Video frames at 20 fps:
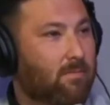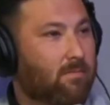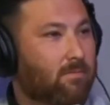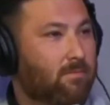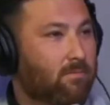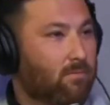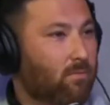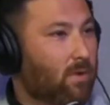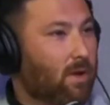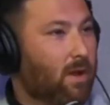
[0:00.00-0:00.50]

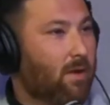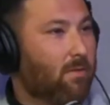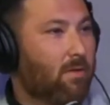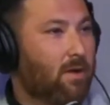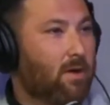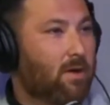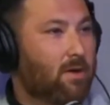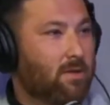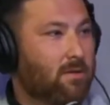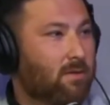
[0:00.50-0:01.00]
what I
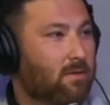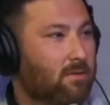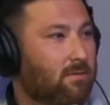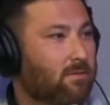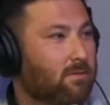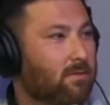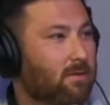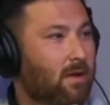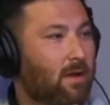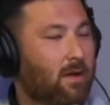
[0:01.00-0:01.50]
wanted to do,
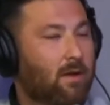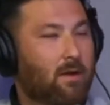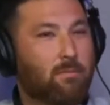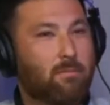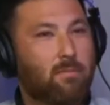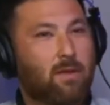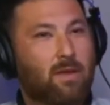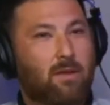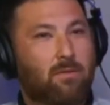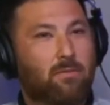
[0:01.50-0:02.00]

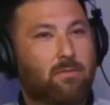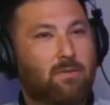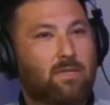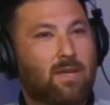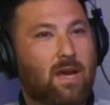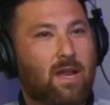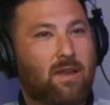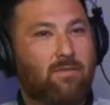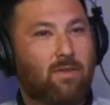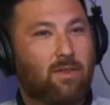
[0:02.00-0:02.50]
and it was
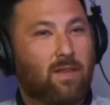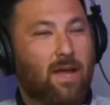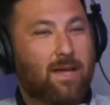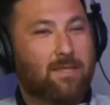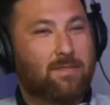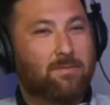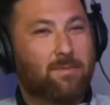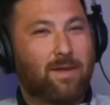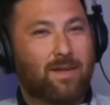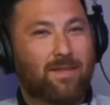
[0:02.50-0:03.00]
kind of a
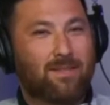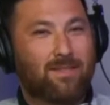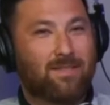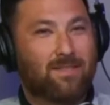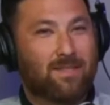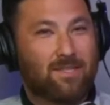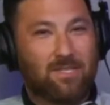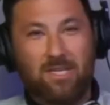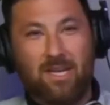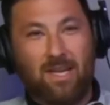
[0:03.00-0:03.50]
last minute
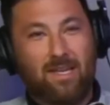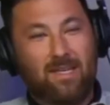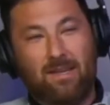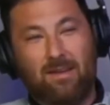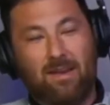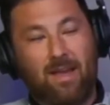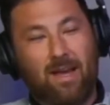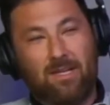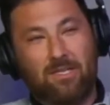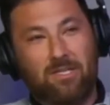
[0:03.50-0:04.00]
decision. I
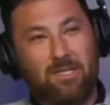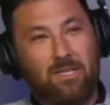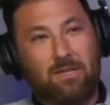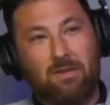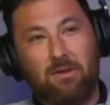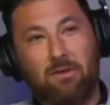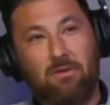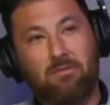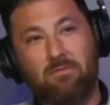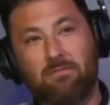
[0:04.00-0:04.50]
didn't actually
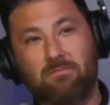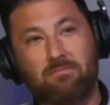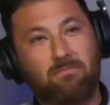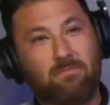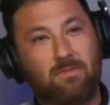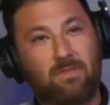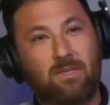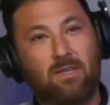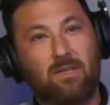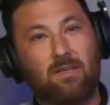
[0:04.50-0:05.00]
go
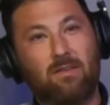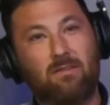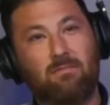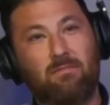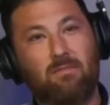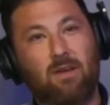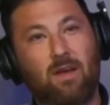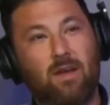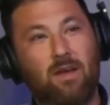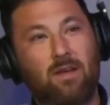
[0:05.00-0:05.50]
to
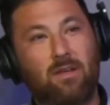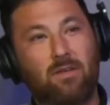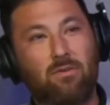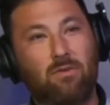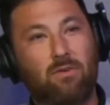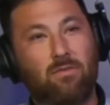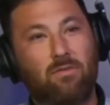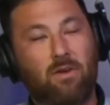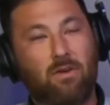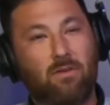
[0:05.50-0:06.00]

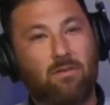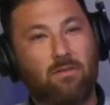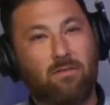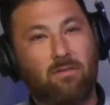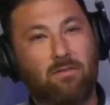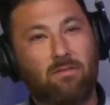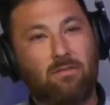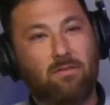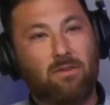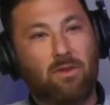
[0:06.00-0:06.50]
U of
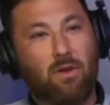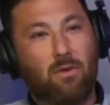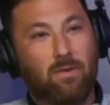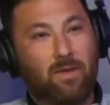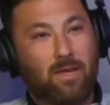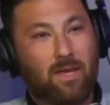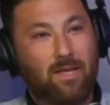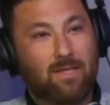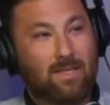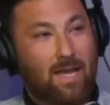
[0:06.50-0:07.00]
O
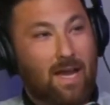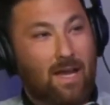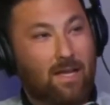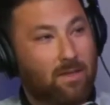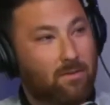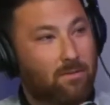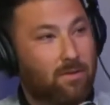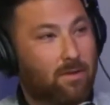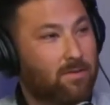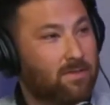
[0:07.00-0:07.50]
knowing
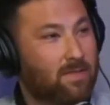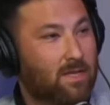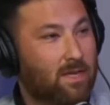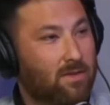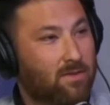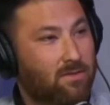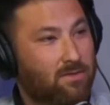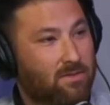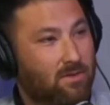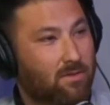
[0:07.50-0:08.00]
exactly what I was going
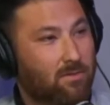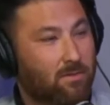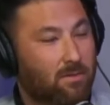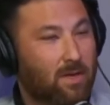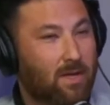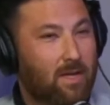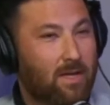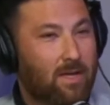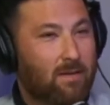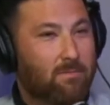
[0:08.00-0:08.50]
to do, so
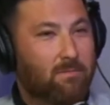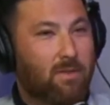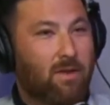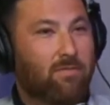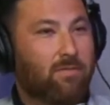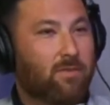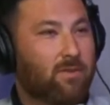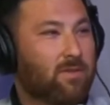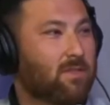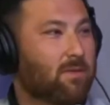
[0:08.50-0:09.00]
my
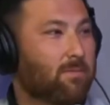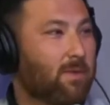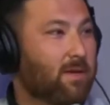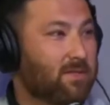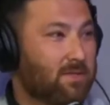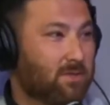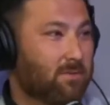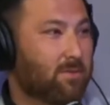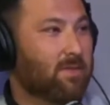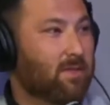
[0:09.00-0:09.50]
first
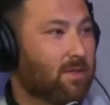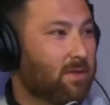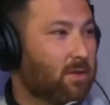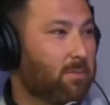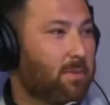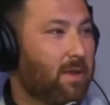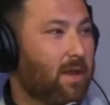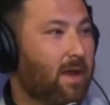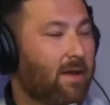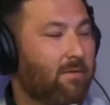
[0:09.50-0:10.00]
semester was a little
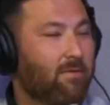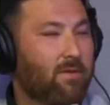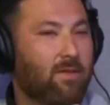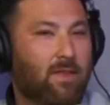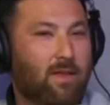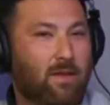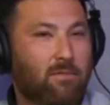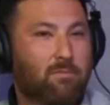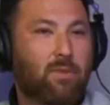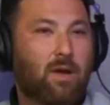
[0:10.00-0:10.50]
bit of
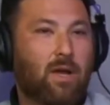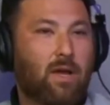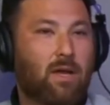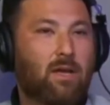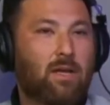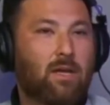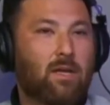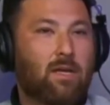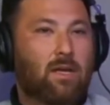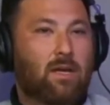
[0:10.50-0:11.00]
everything, but
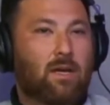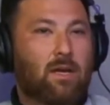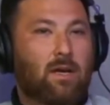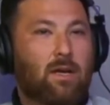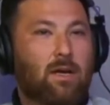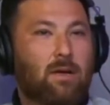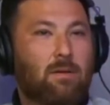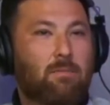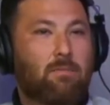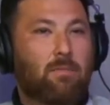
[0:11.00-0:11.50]

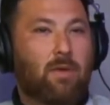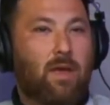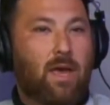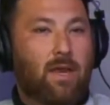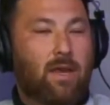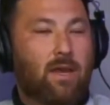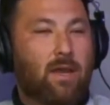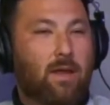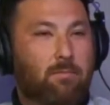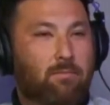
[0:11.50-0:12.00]

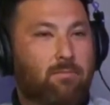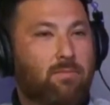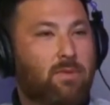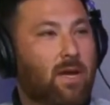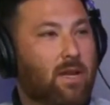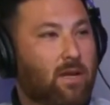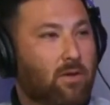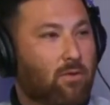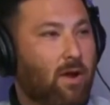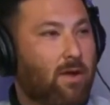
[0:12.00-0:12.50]
ended up
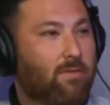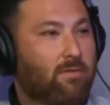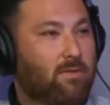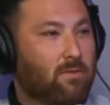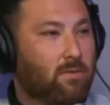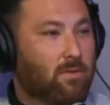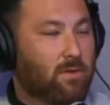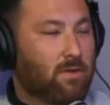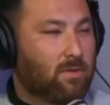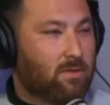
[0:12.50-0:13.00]
kind of
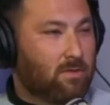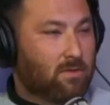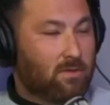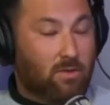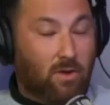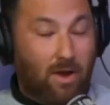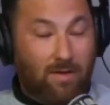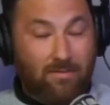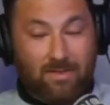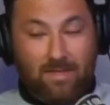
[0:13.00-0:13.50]

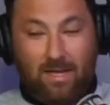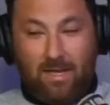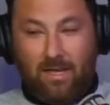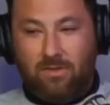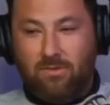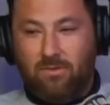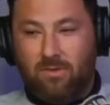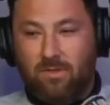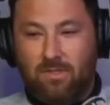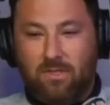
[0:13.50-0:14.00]
gravitating
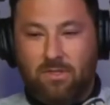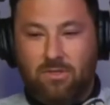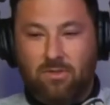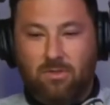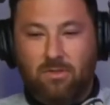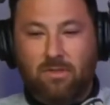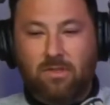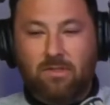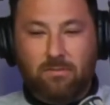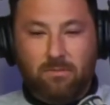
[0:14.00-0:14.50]
towards the
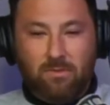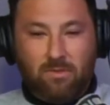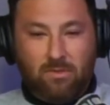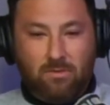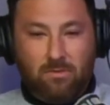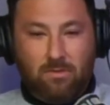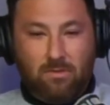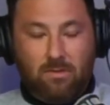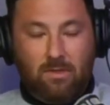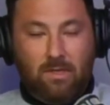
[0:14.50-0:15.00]
journalism
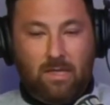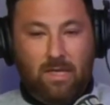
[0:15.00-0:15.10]
school,